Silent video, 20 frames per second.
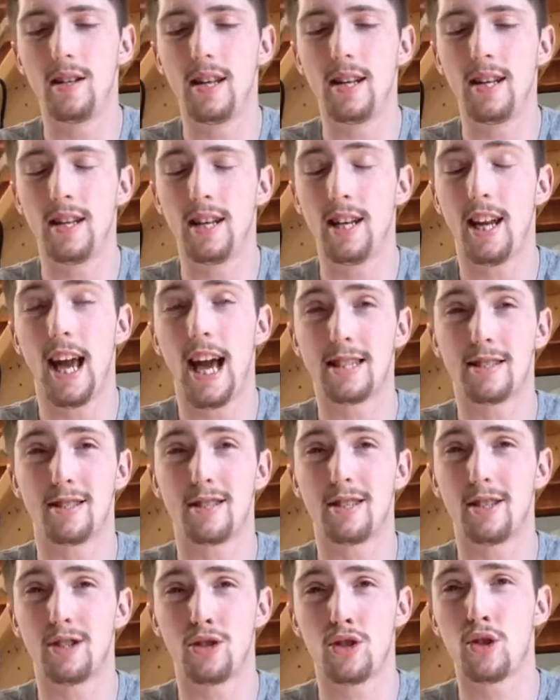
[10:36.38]

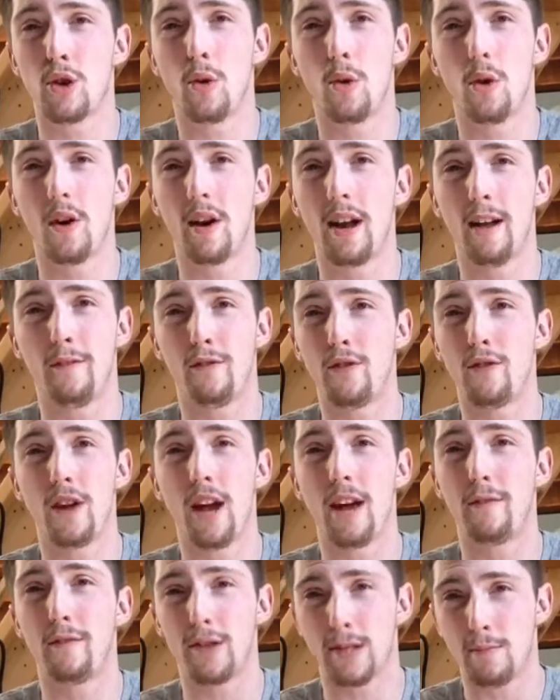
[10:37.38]
Yes, sure, if your
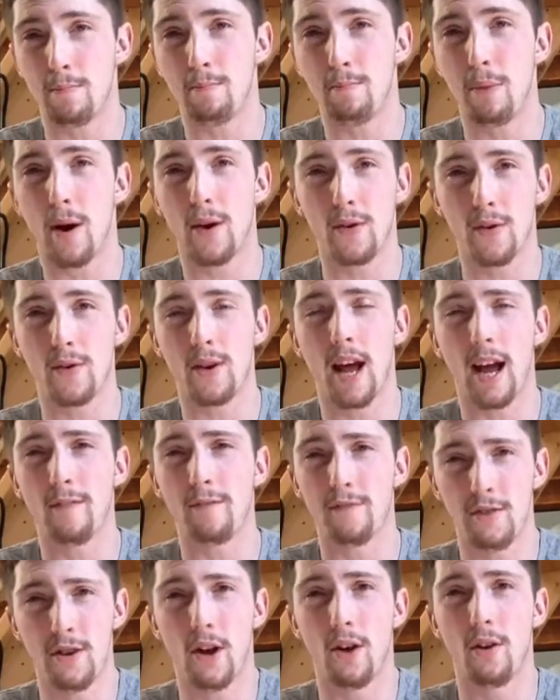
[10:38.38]
knife is butter
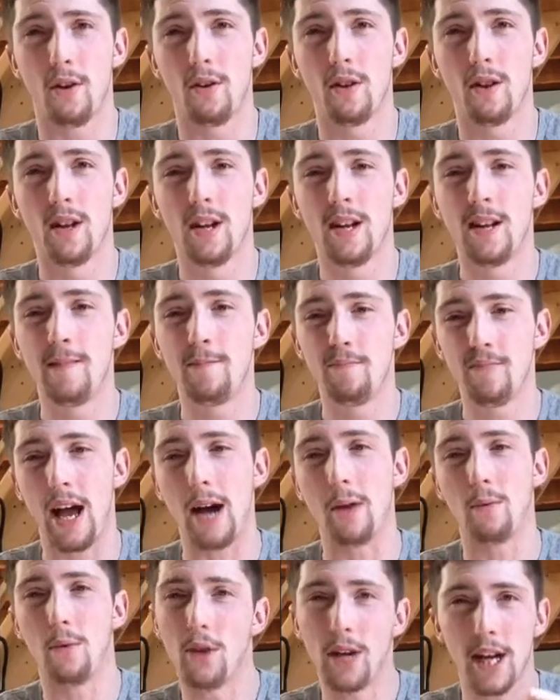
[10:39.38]
knife dull,
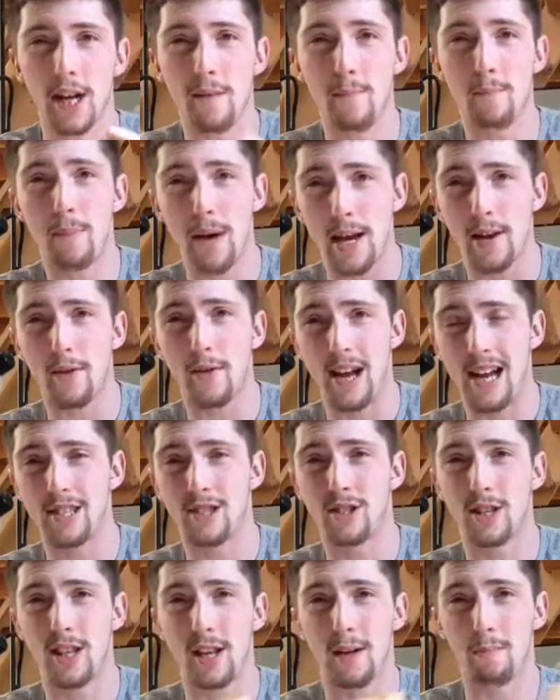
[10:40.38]
that will get a better
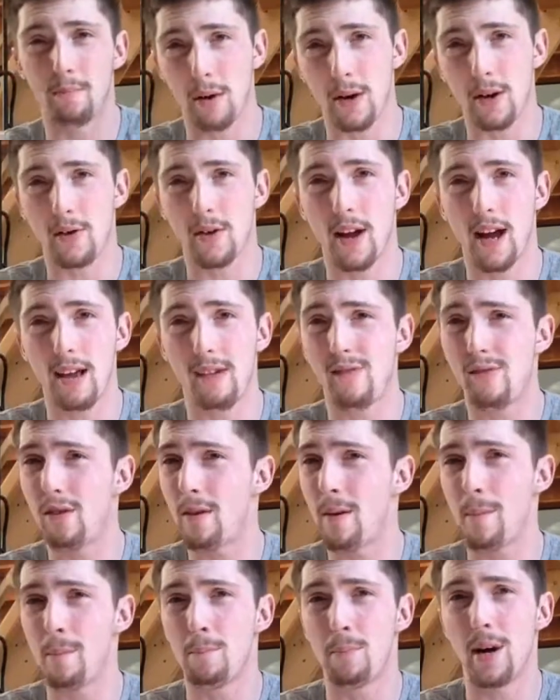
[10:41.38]
edge than a butter knife,
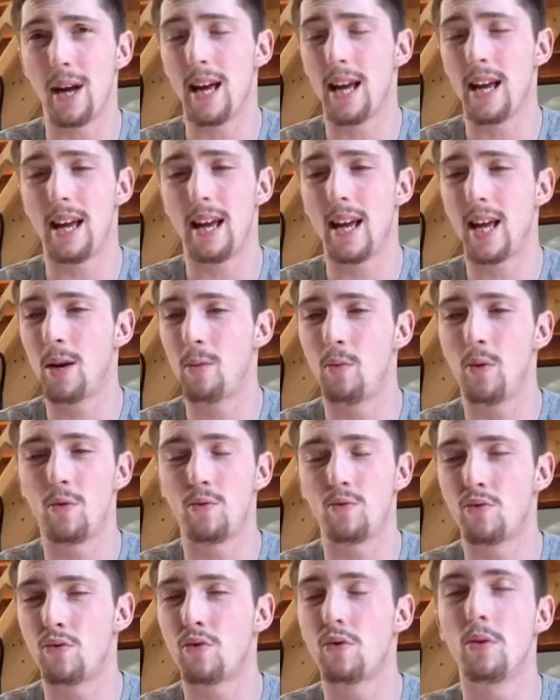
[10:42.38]
but it will
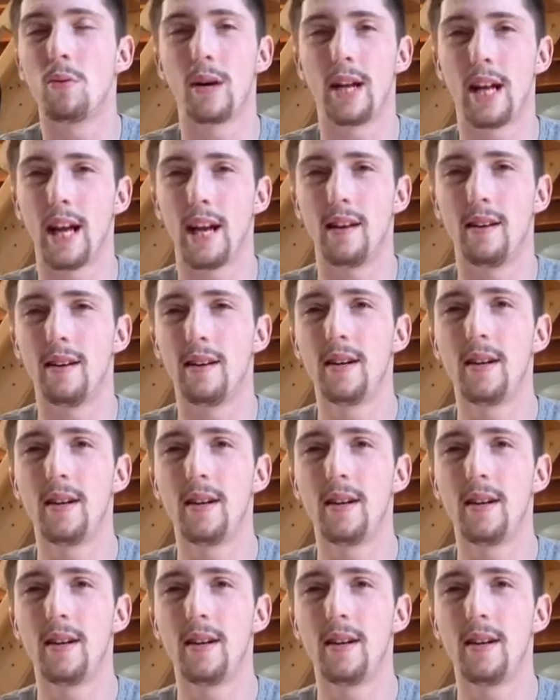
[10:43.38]
ruin it.